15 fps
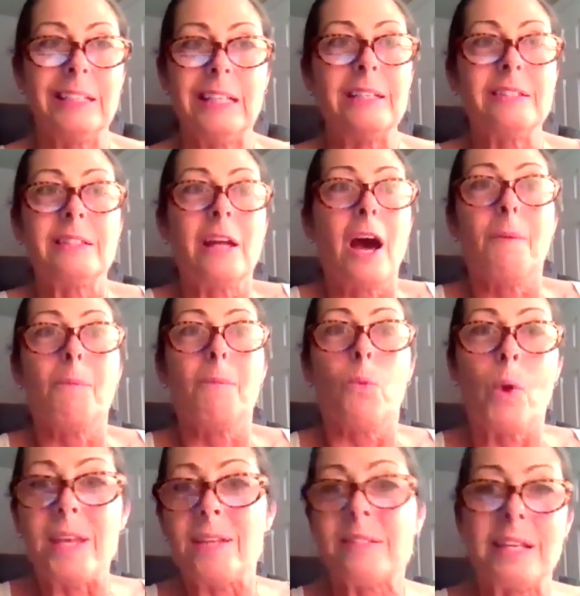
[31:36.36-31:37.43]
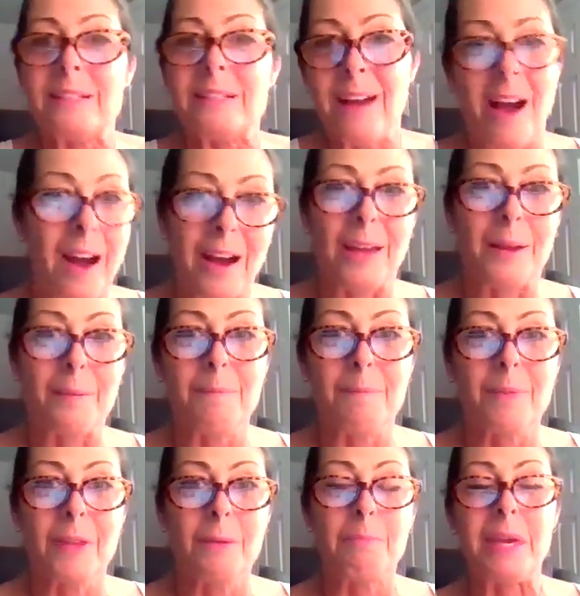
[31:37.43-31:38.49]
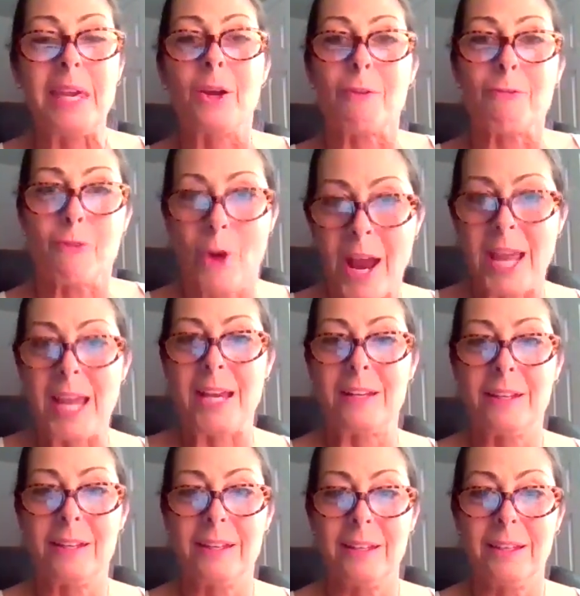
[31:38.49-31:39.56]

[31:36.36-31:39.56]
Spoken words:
stop wasting time being afraid.